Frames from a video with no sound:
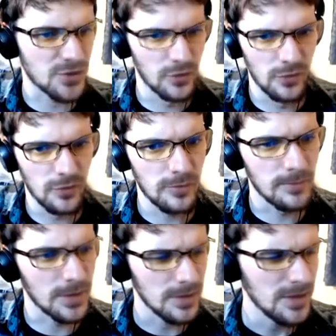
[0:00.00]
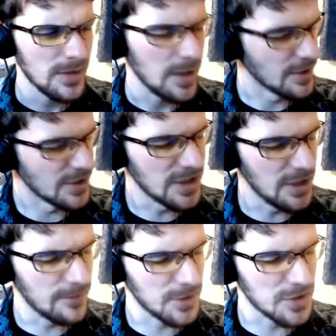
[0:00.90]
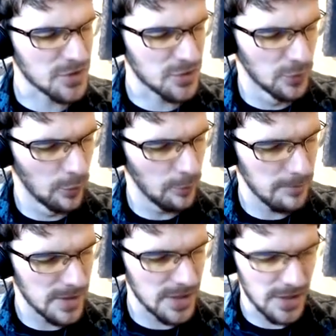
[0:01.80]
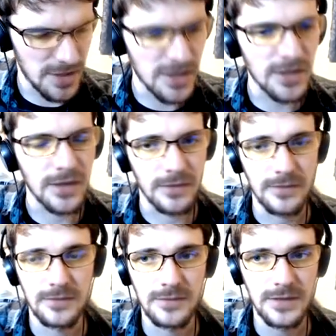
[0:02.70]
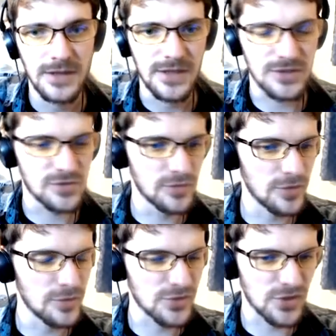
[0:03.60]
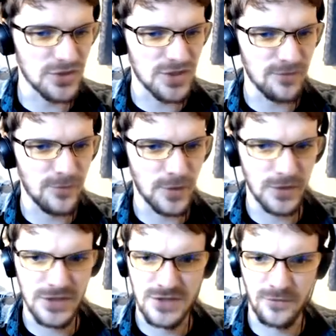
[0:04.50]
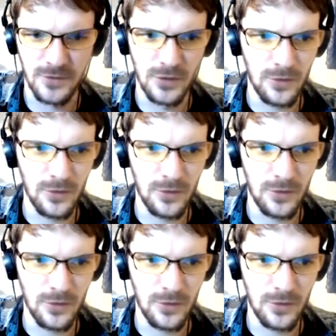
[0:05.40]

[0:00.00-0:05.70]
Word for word: mushroom. Give it to me. It grows on the forest